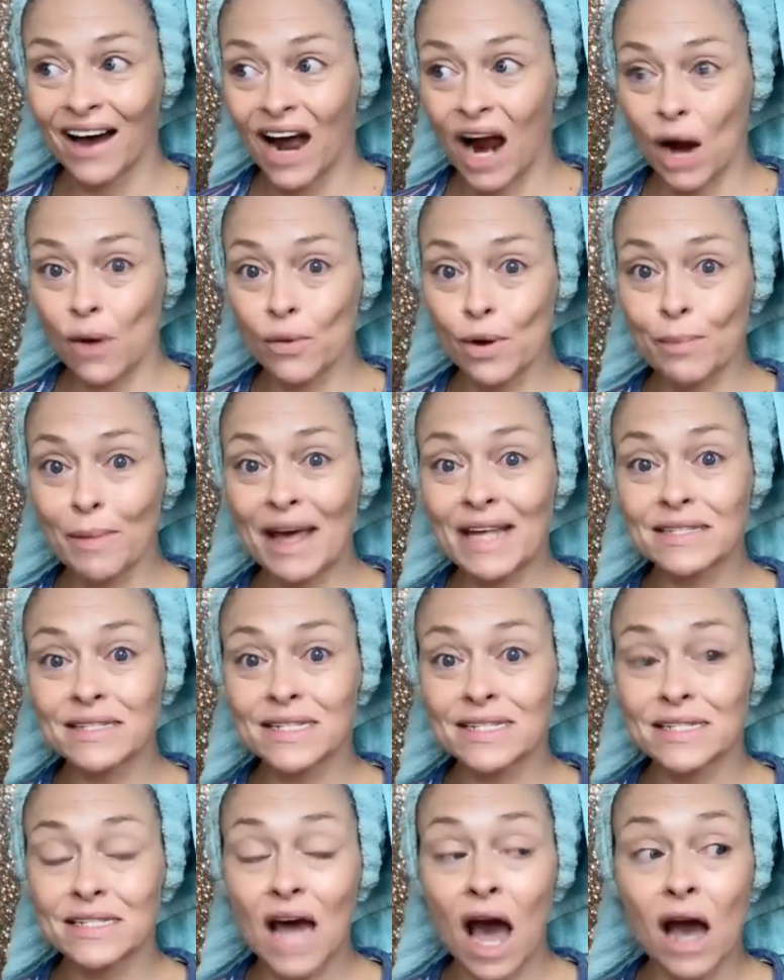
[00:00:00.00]
I remain
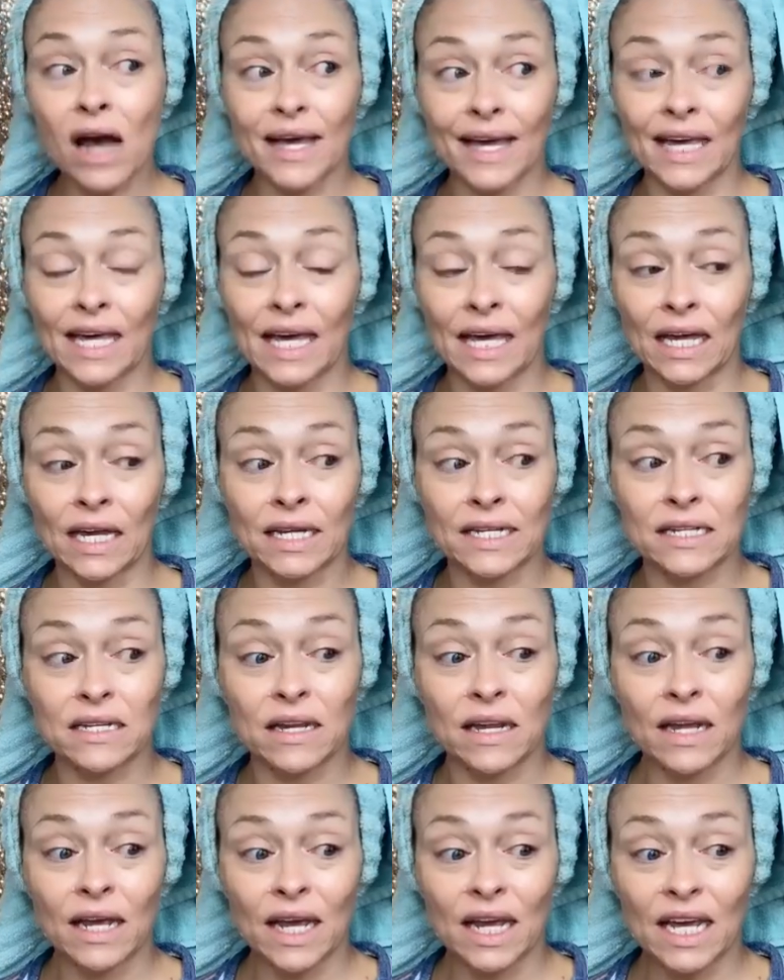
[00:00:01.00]
stuck in
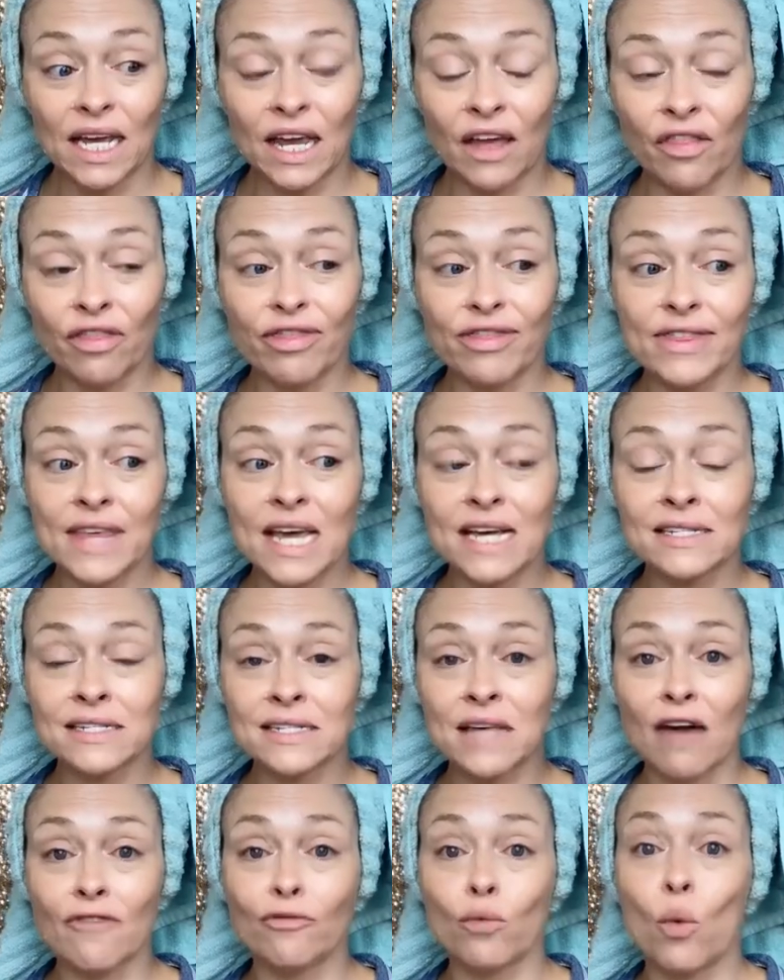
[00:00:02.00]
things
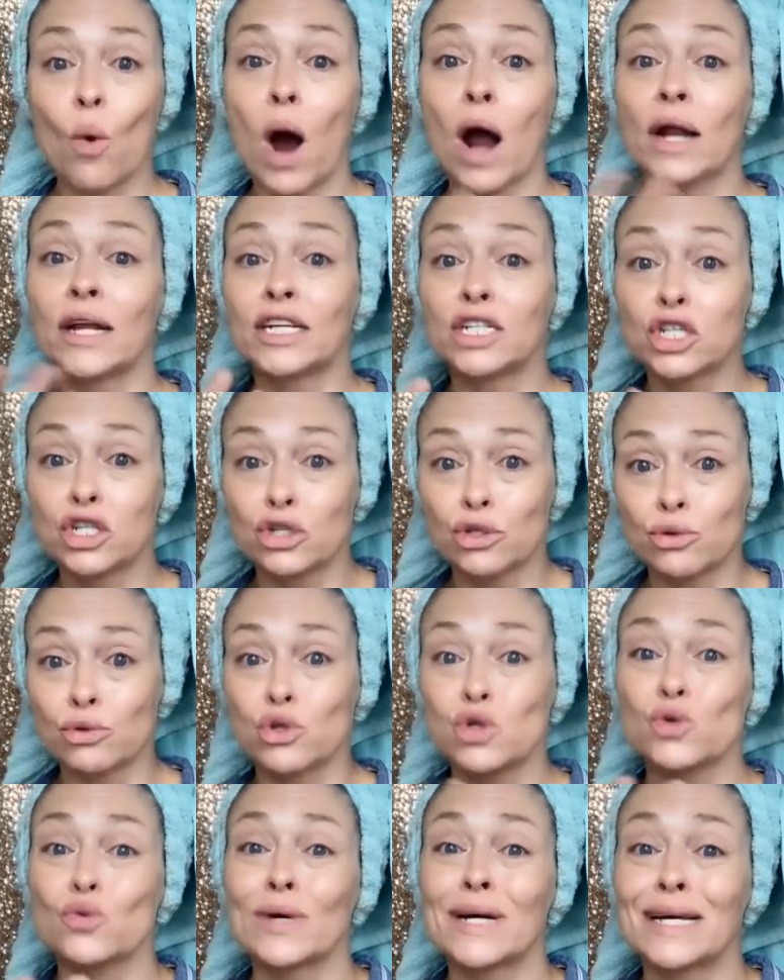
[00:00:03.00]
I've wanted to do,
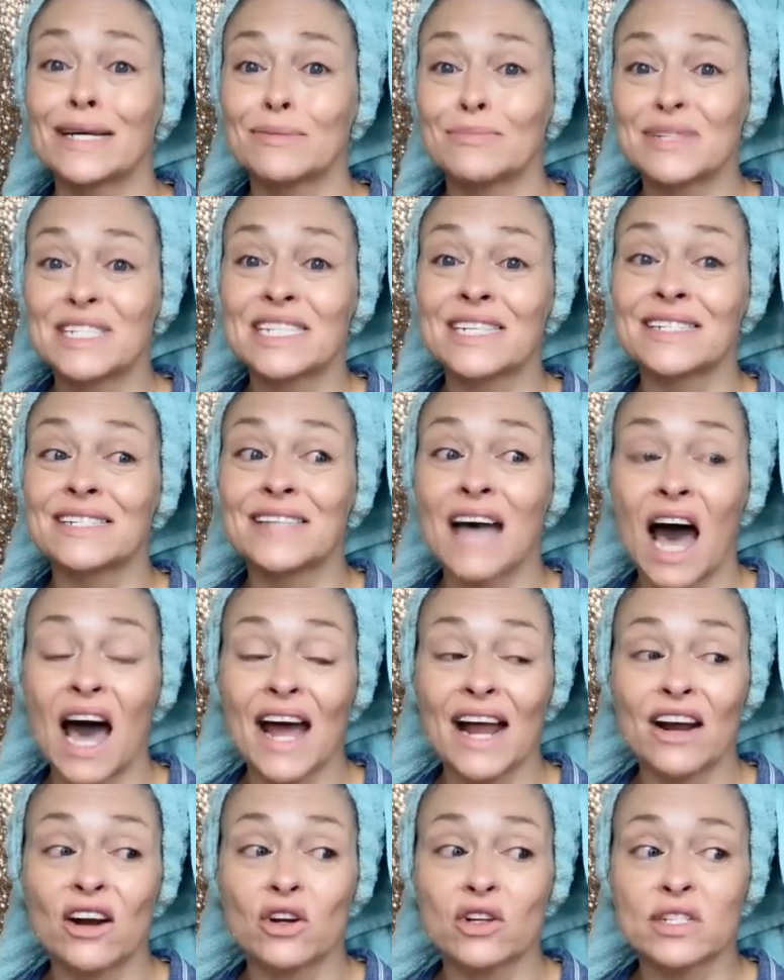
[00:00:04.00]
dreams,
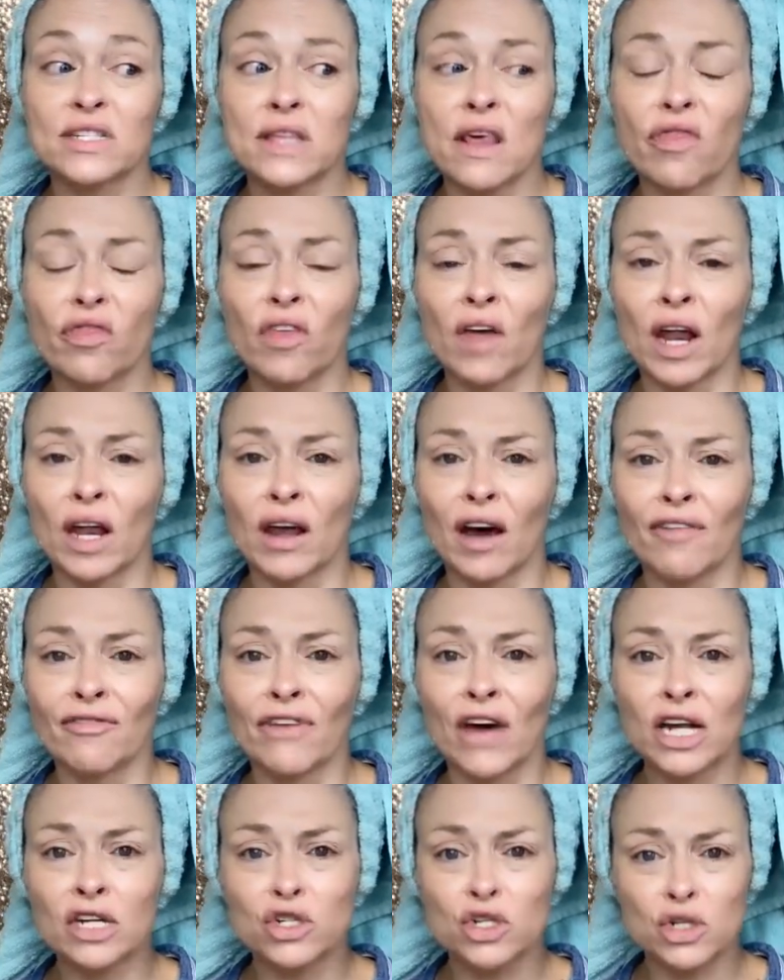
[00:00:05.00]
desires, that then
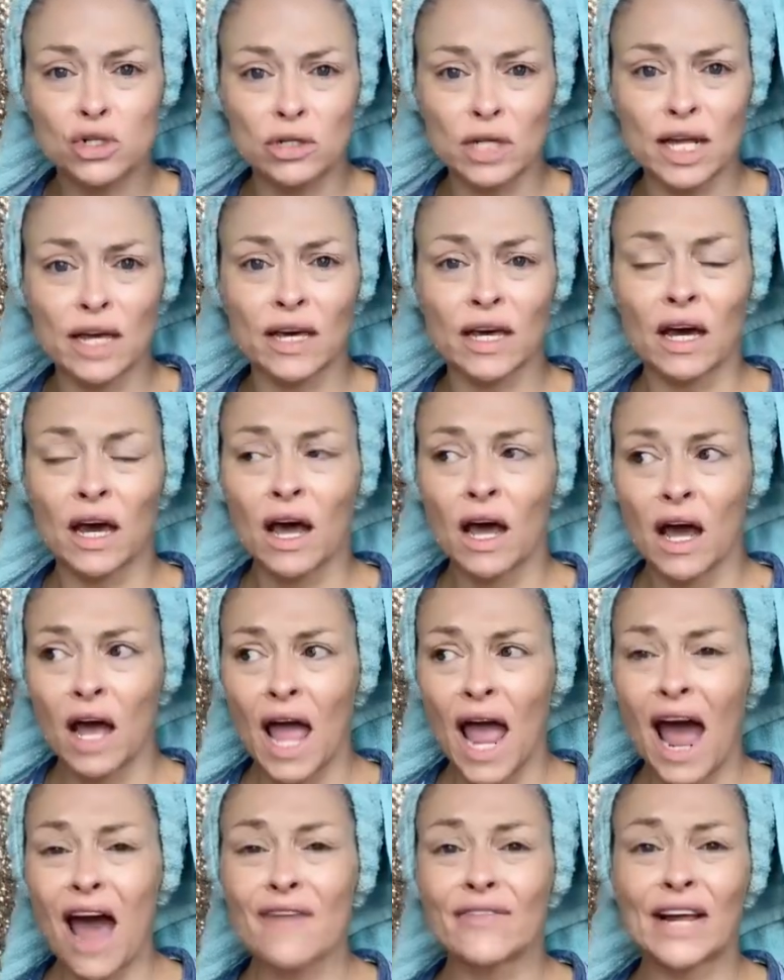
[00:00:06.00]
eventually,
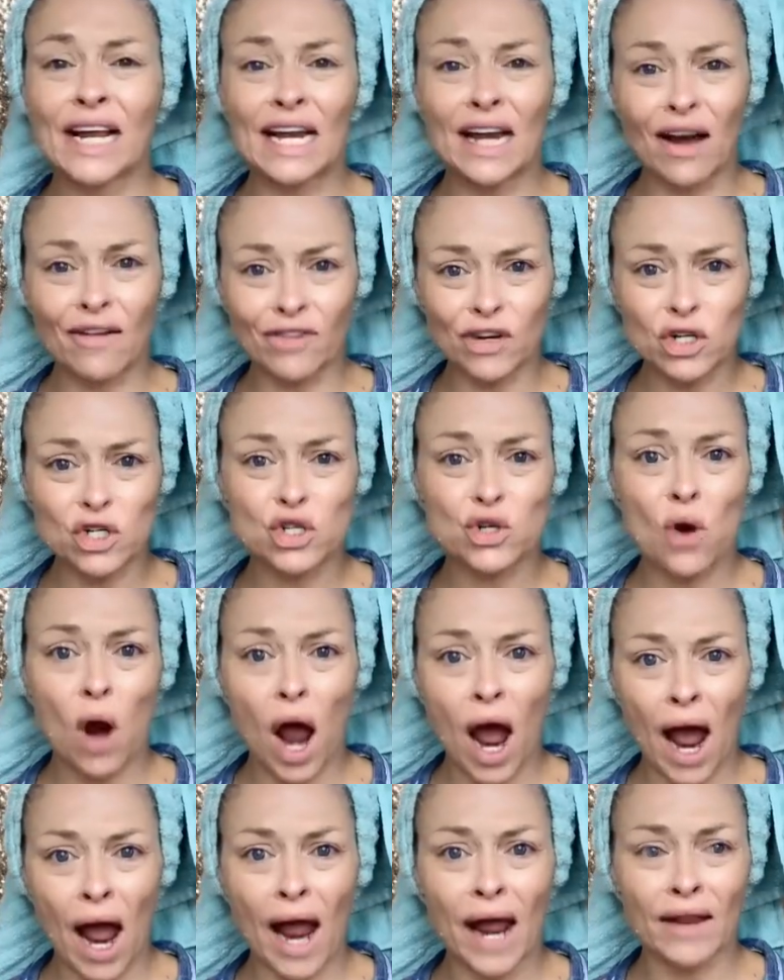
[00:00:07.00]
having never
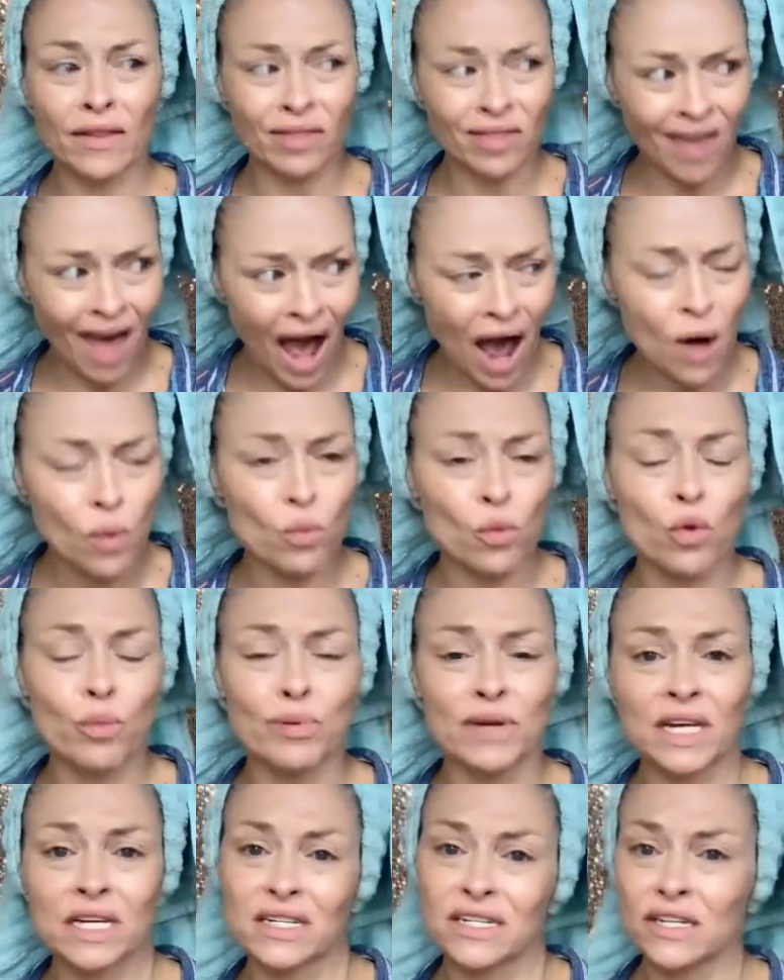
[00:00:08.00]
tried, that will
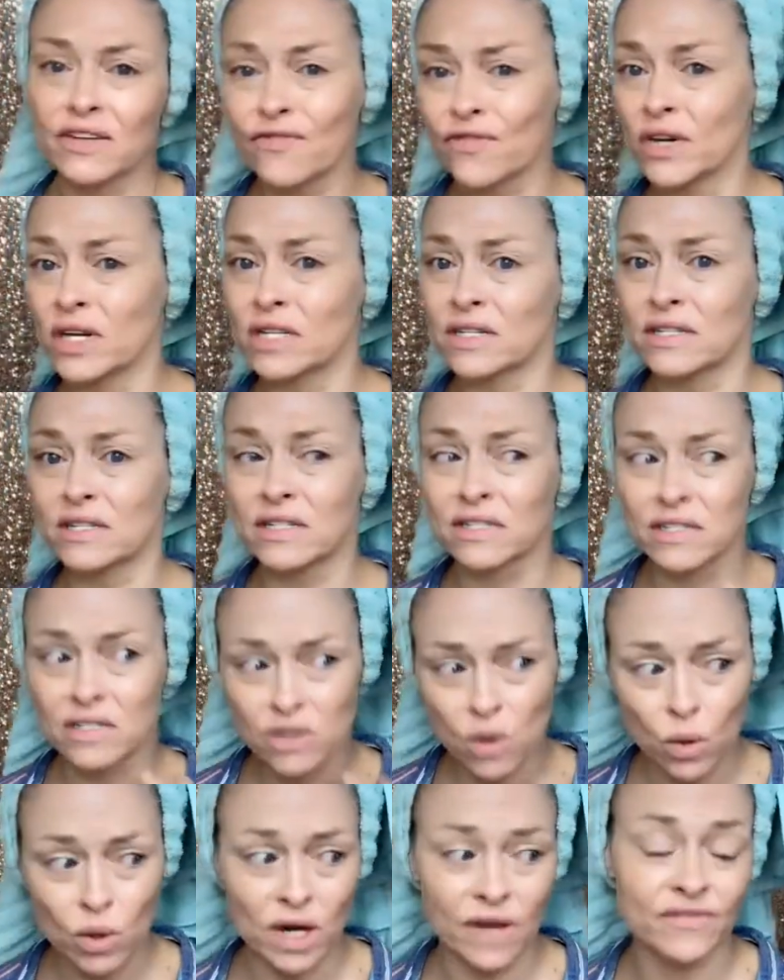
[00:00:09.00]
be a different
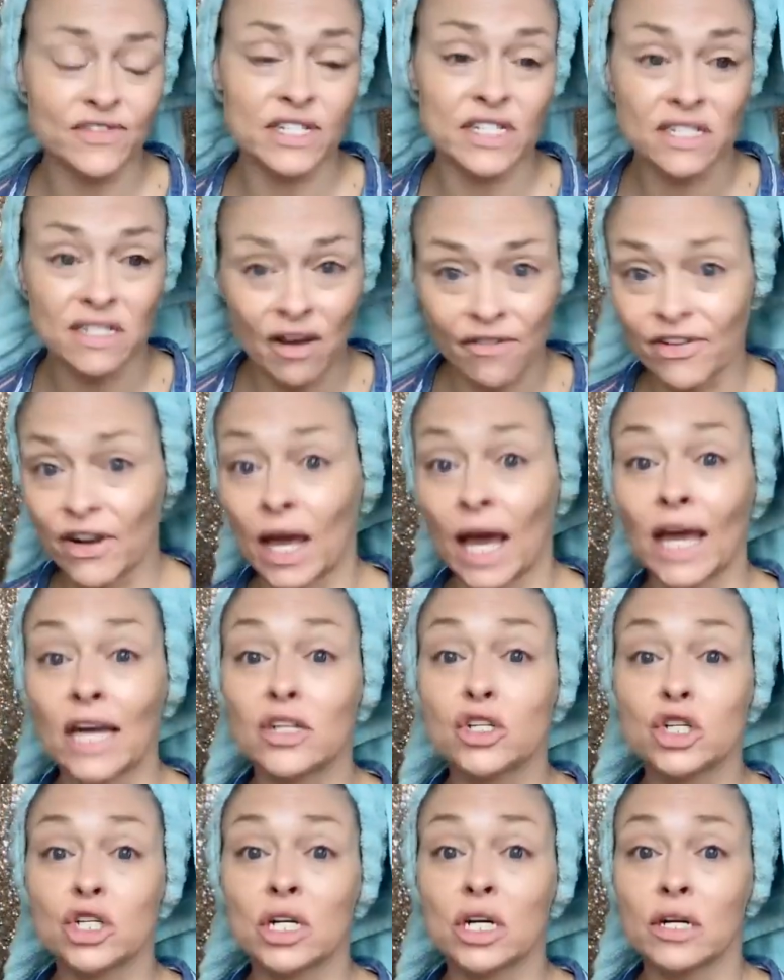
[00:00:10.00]
sort of
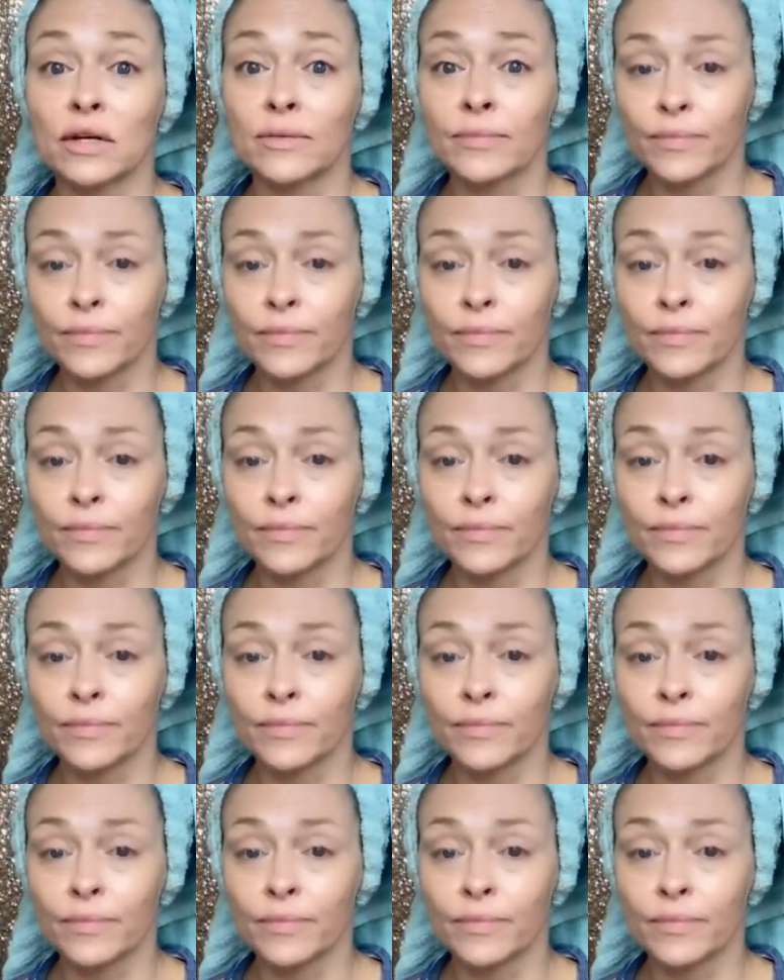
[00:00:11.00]
suffocation.